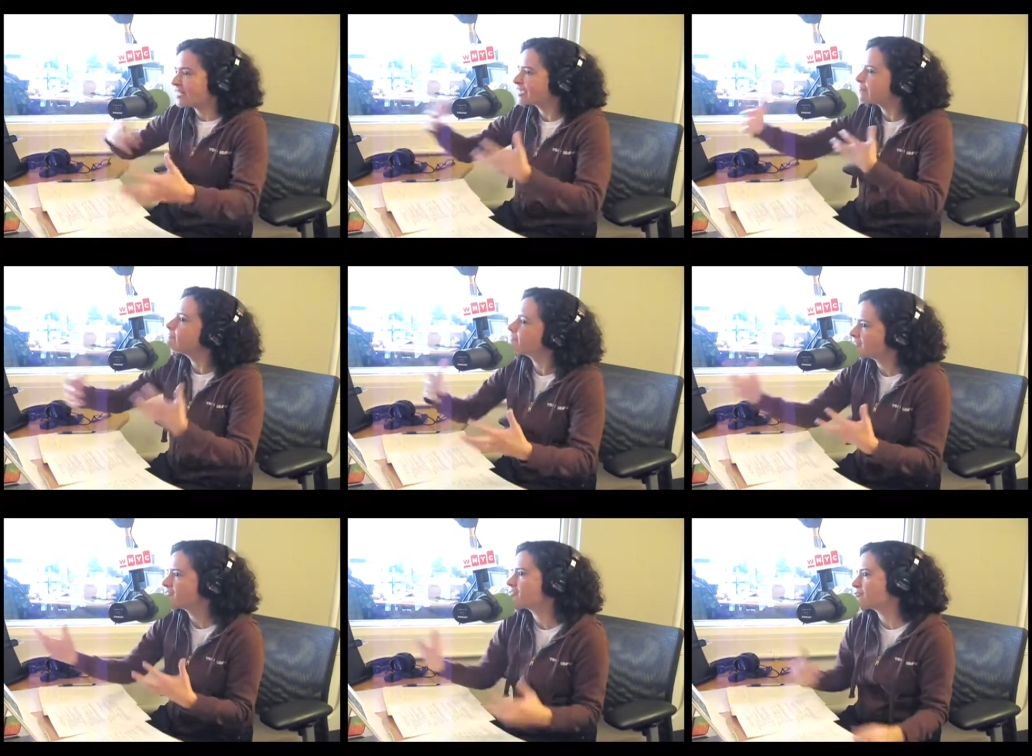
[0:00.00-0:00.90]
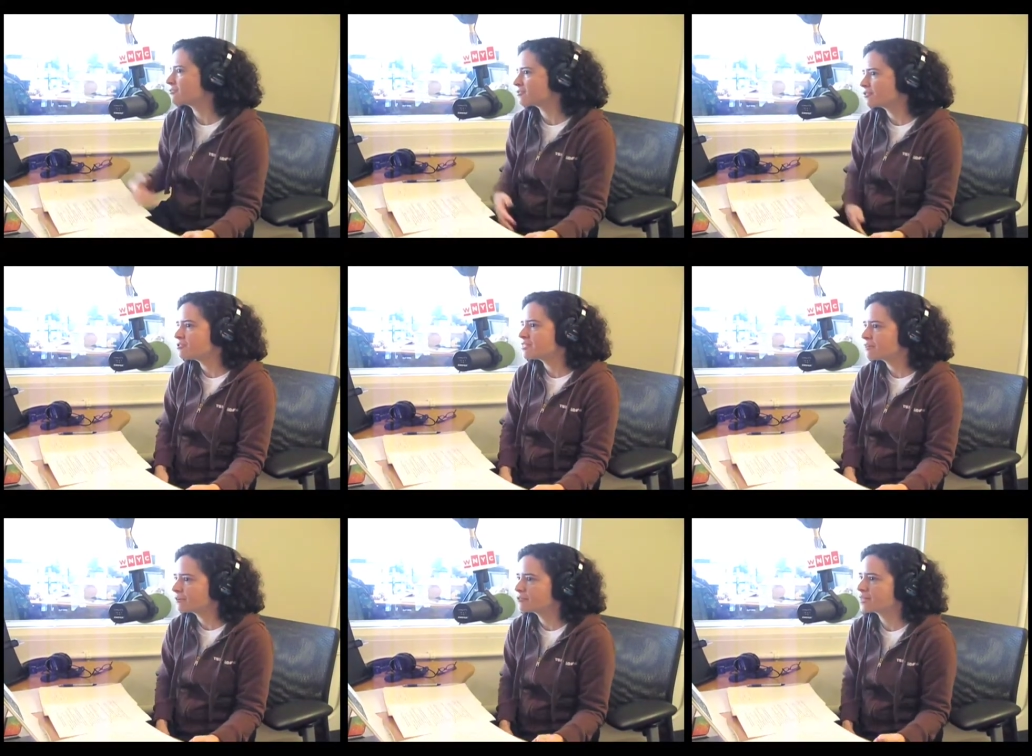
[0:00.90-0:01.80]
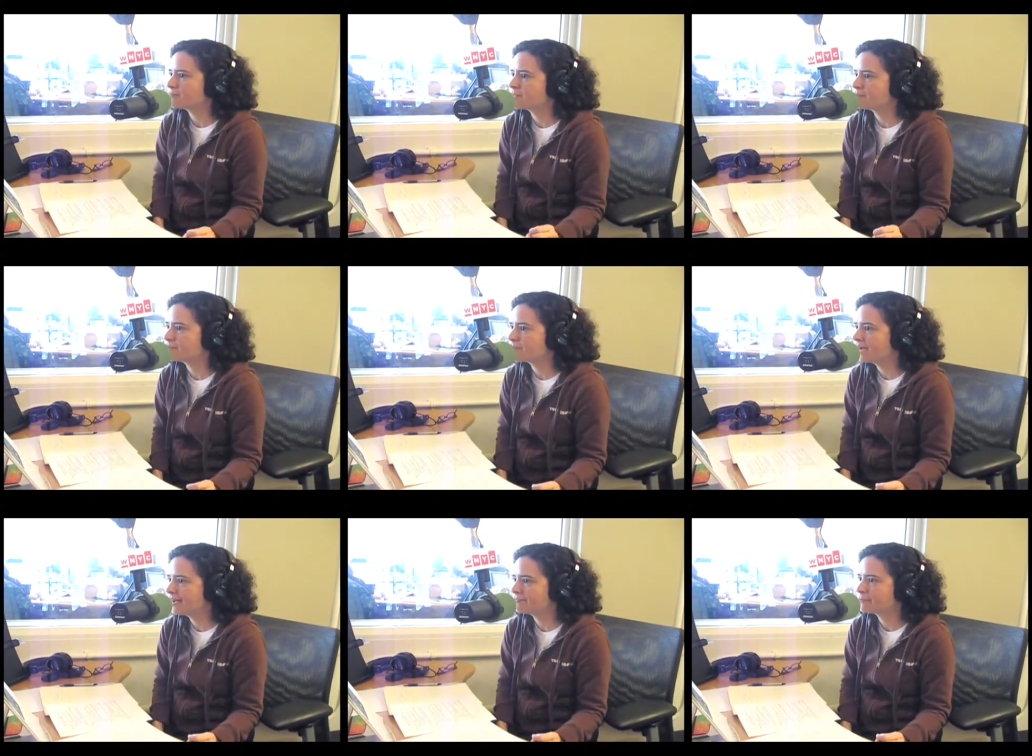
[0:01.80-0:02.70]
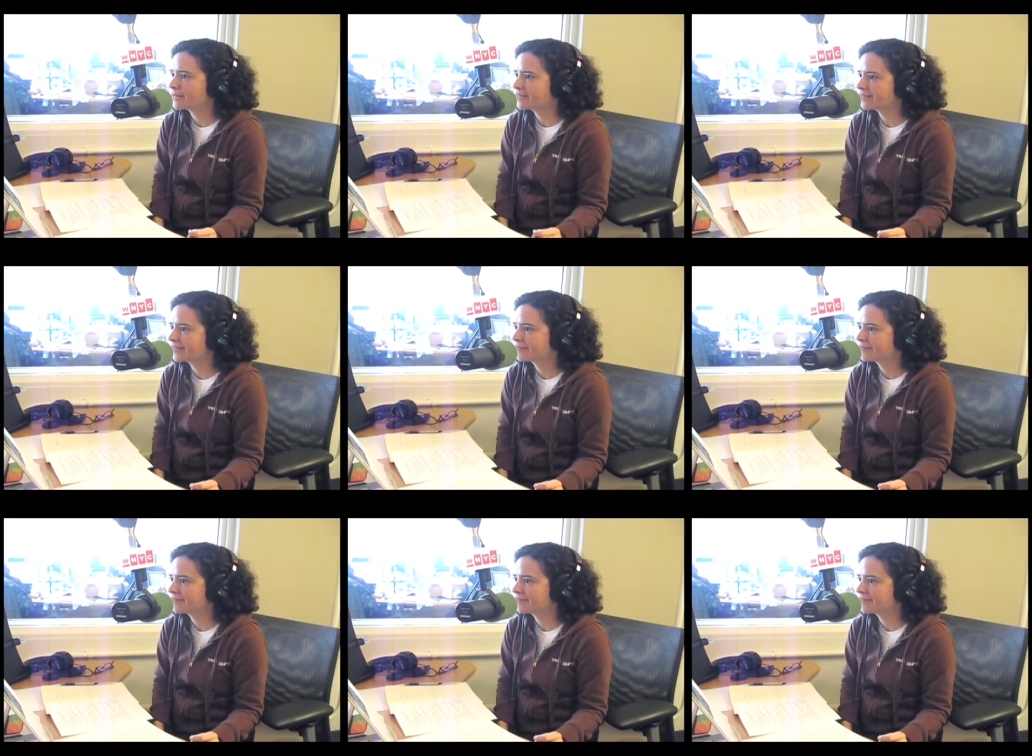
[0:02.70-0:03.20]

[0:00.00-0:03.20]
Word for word: it confronts those those stereotypes that people have about it.